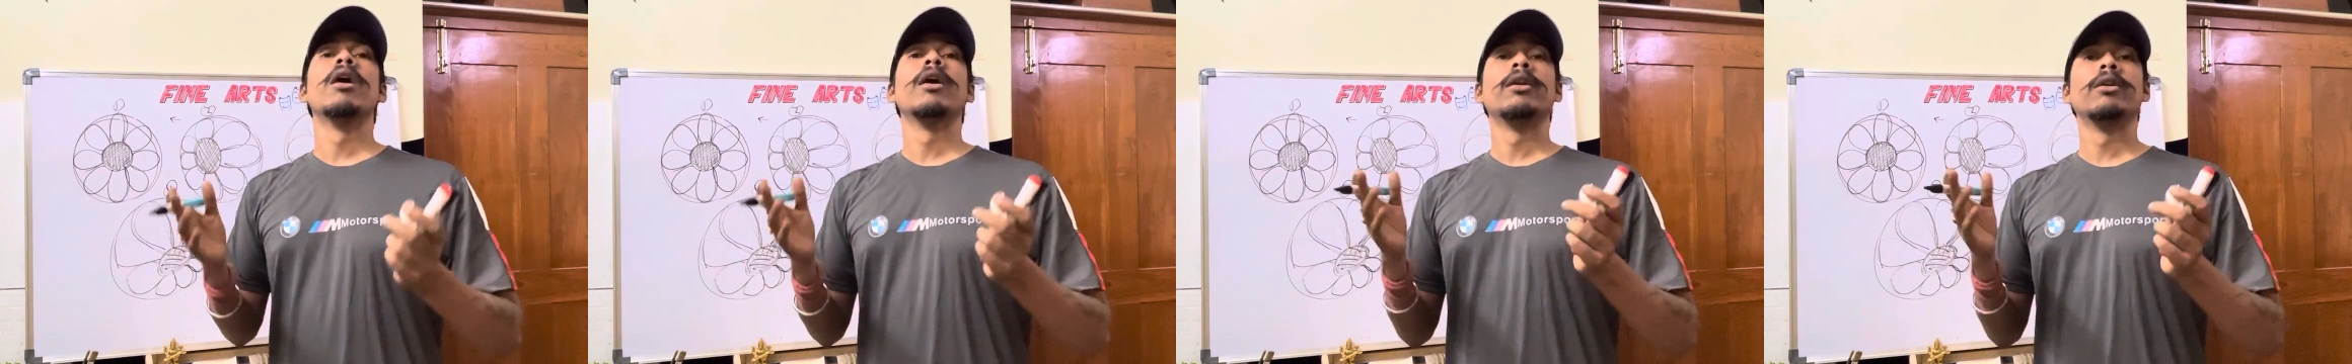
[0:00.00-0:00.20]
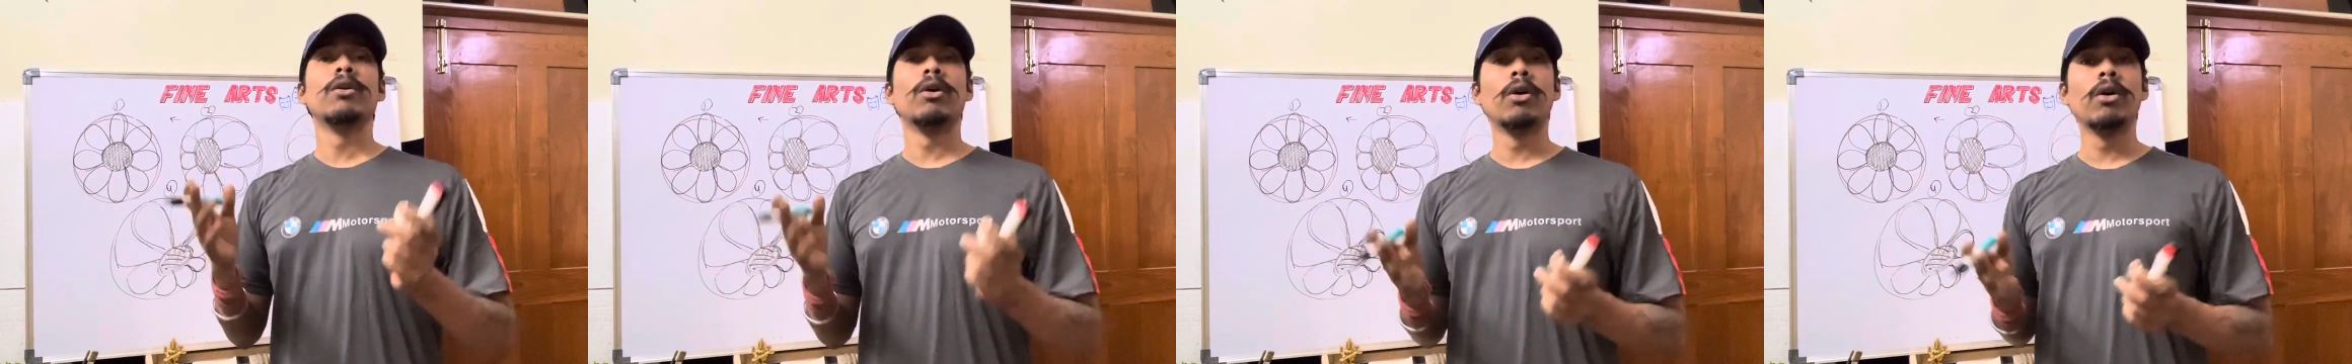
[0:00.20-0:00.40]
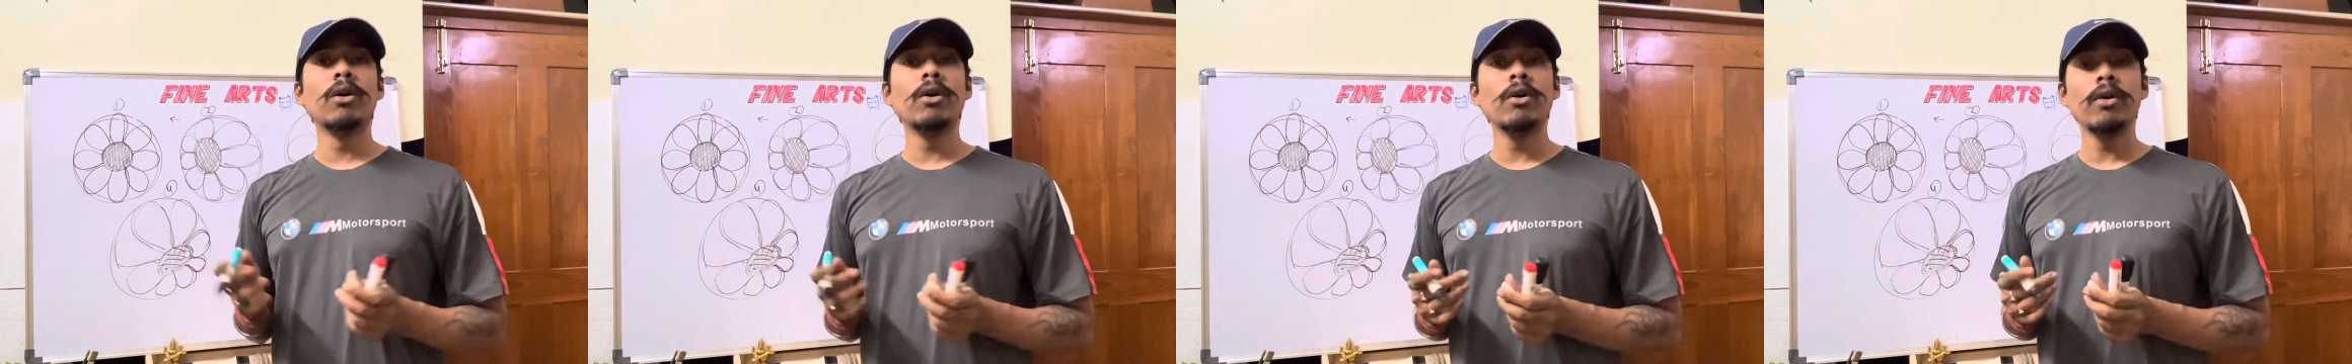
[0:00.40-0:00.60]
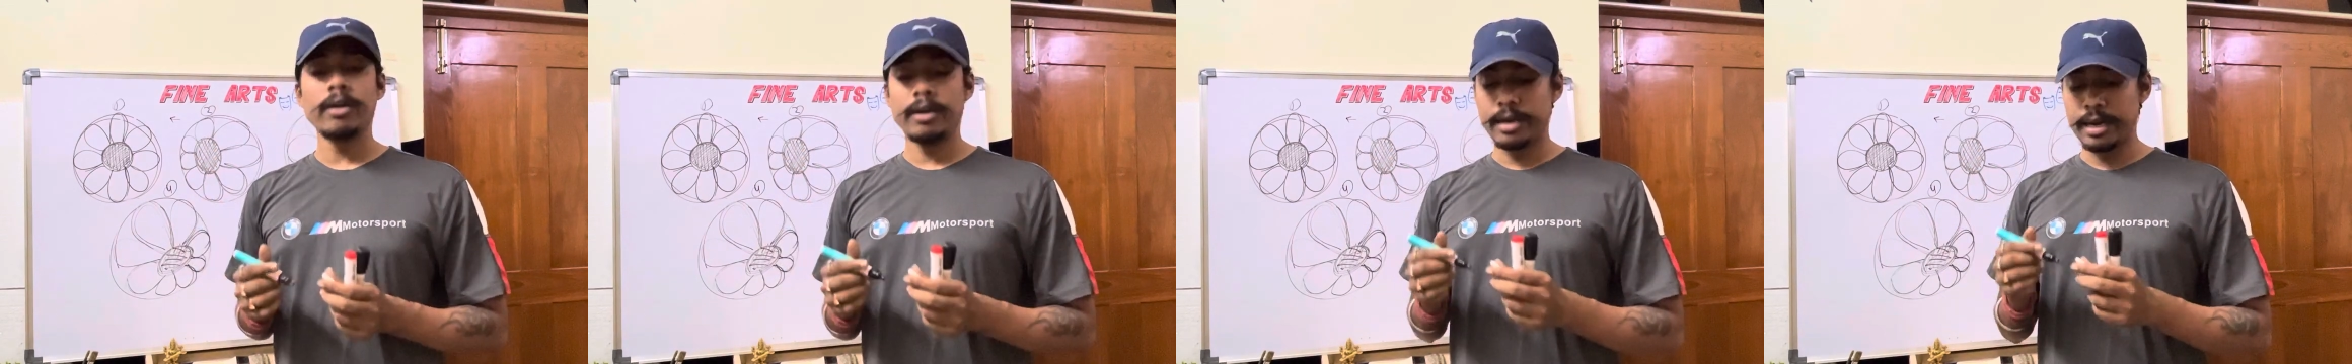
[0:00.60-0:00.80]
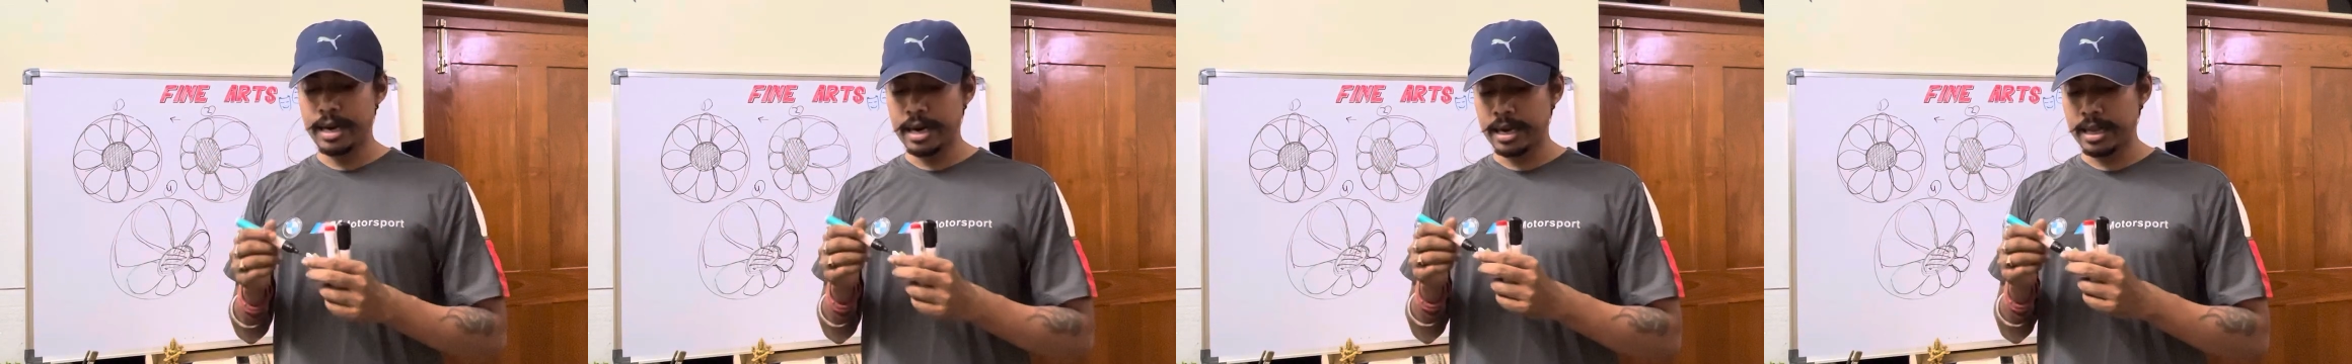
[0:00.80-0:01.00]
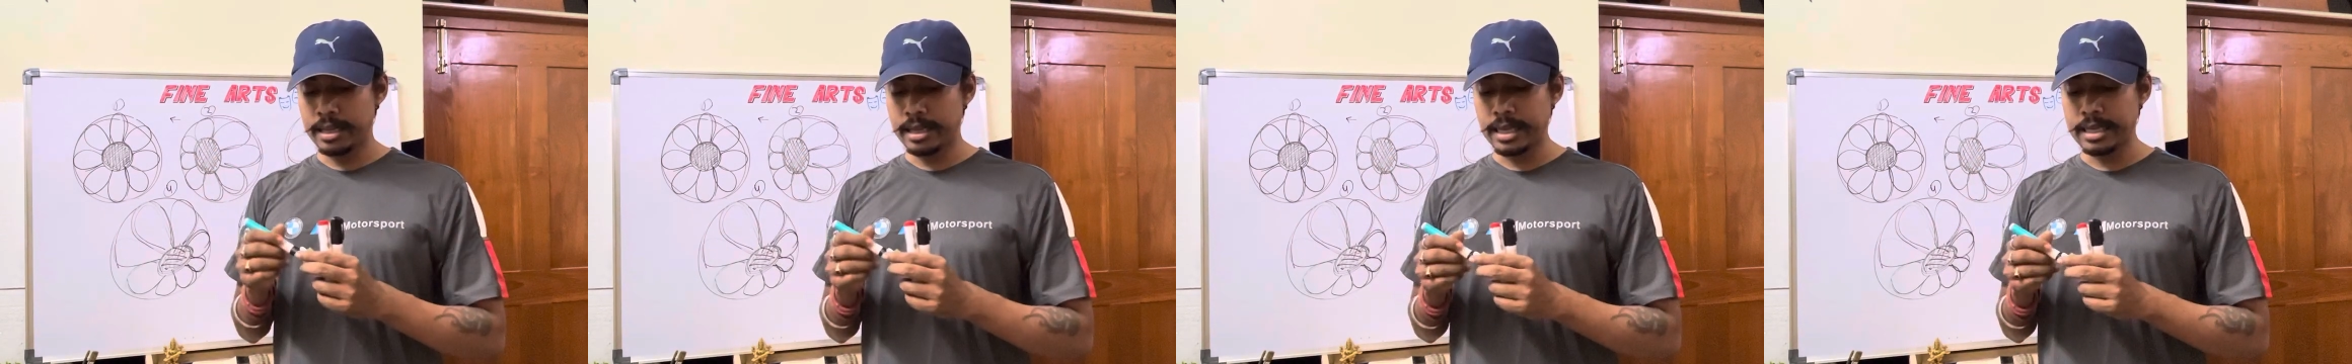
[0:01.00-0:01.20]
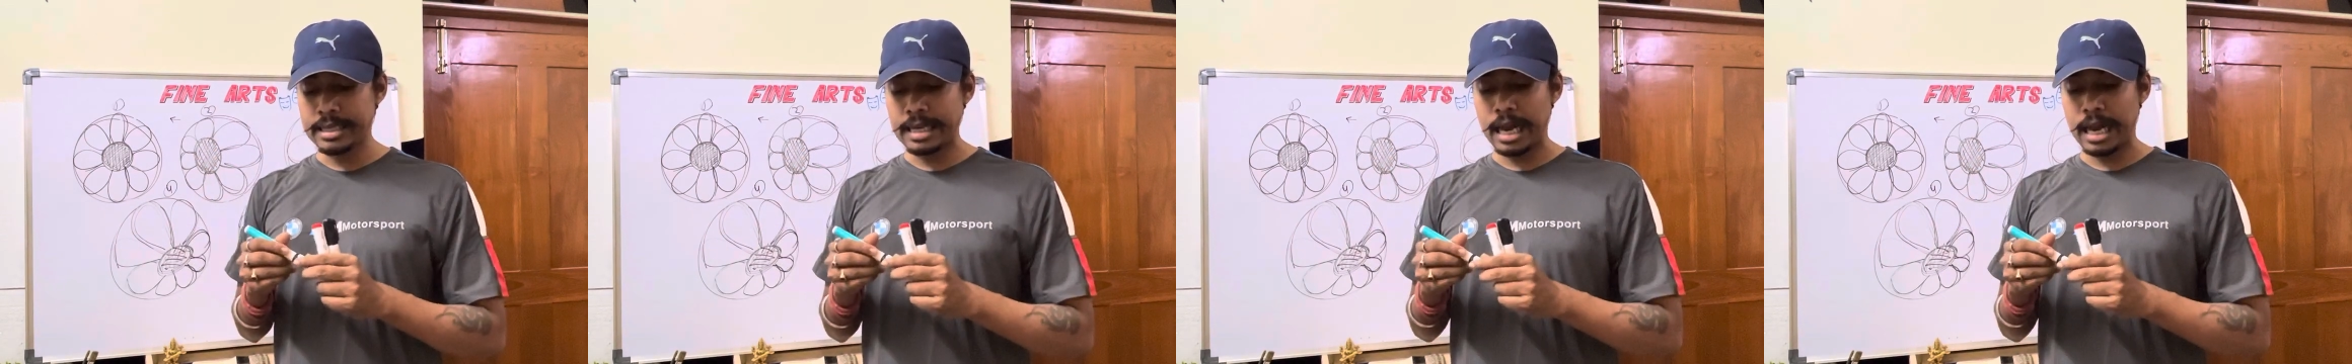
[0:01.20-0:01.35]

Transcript: know regarding this